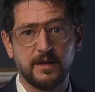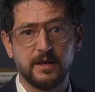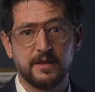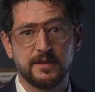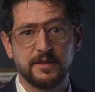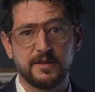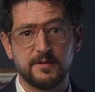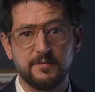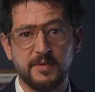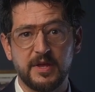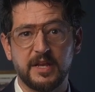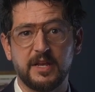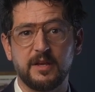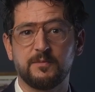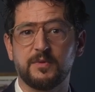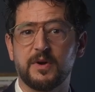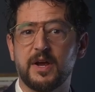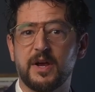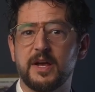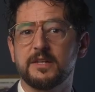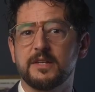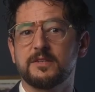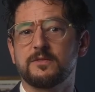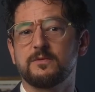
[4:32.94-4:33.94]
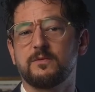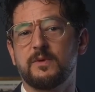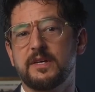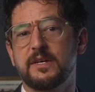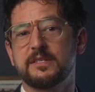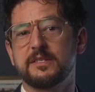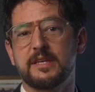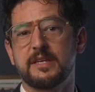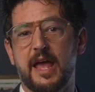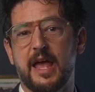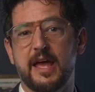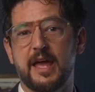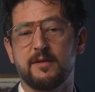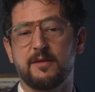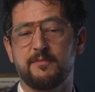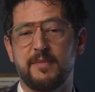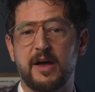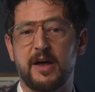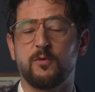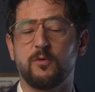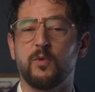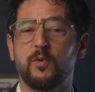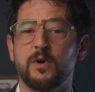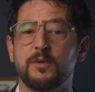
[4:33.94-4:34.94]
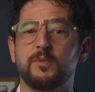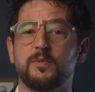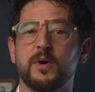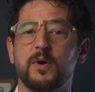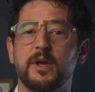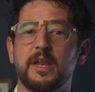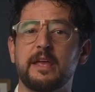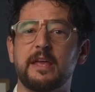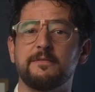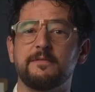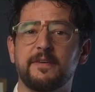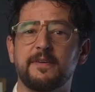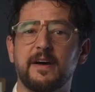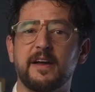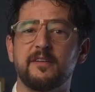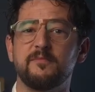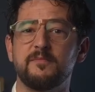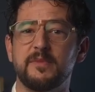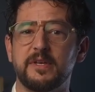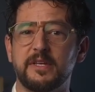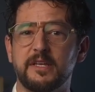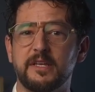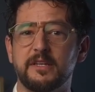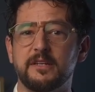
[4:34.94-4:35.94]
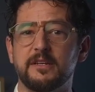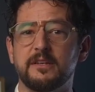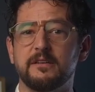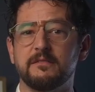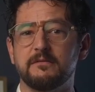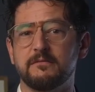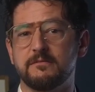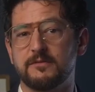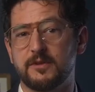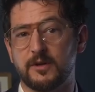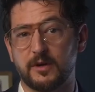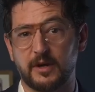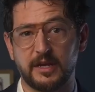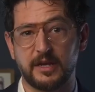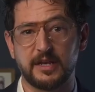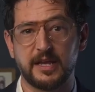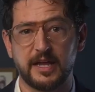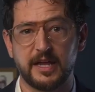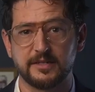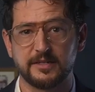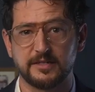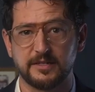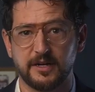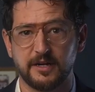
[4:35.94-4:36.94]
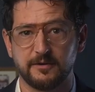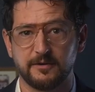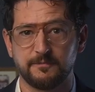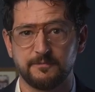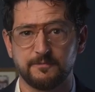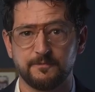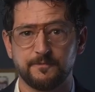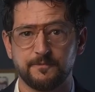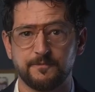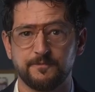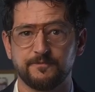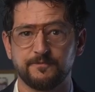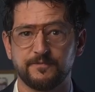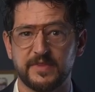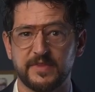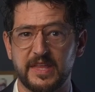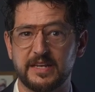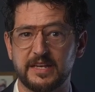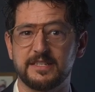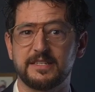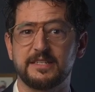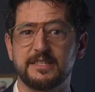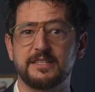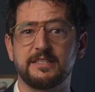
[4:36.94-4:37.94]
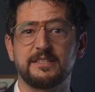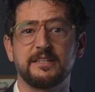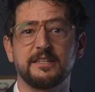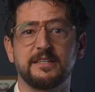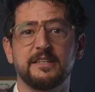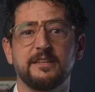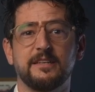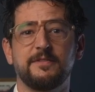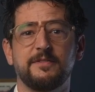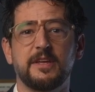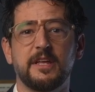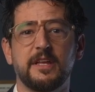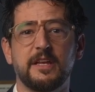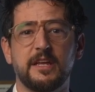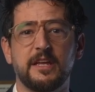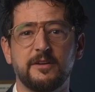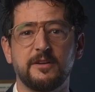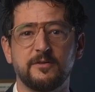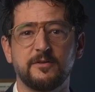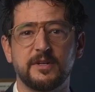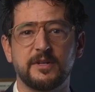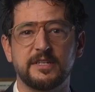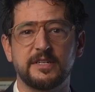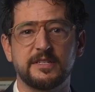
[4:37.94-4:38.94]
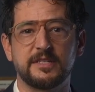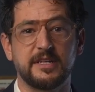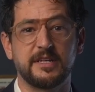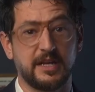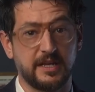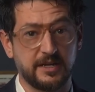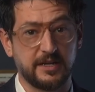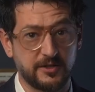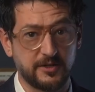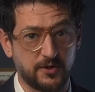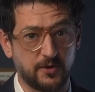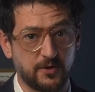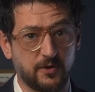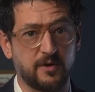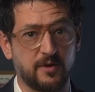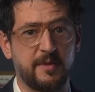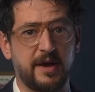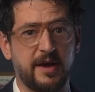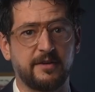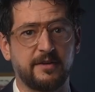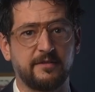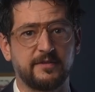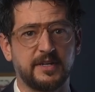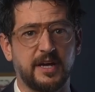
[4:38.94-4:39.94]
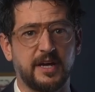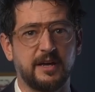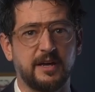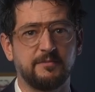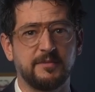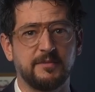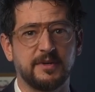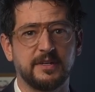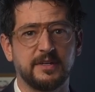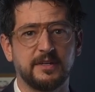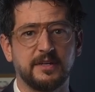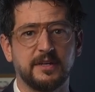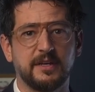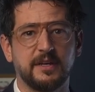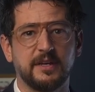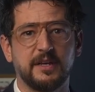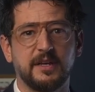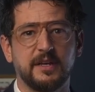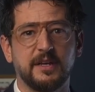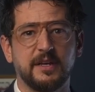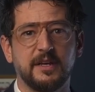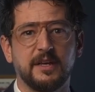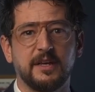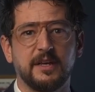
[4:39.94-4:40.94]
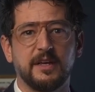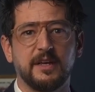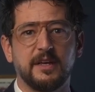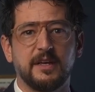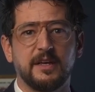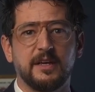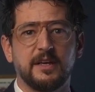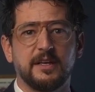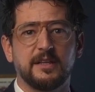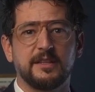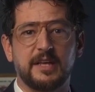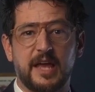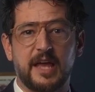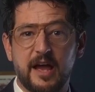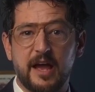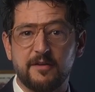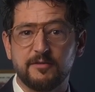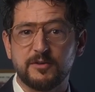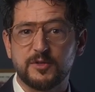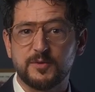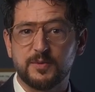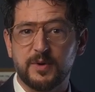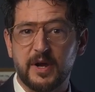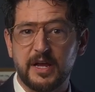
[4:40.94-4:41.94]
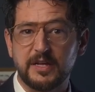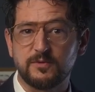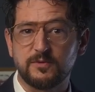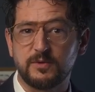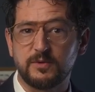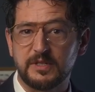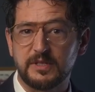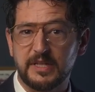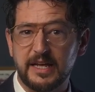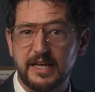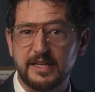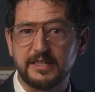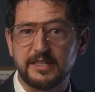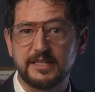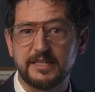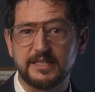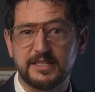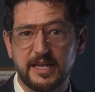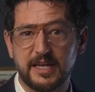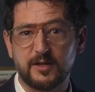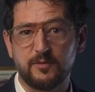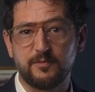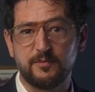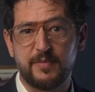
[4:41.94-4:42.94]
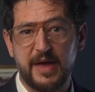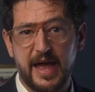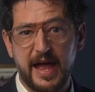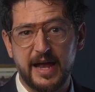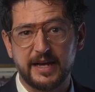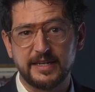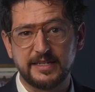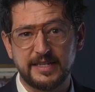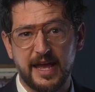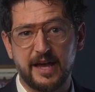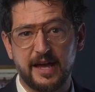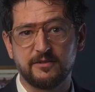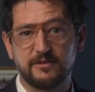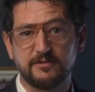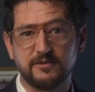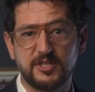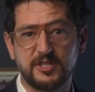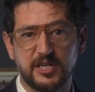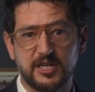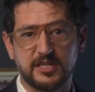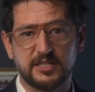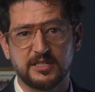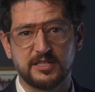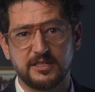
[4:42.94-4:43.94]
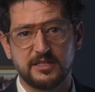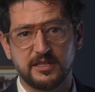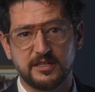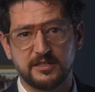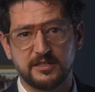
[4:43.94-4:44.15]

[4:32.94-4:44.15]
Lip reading: The median price was at about $1.85 million 30 days ago. That is a significant increase in a short amount of time. The average price will likely settle back down just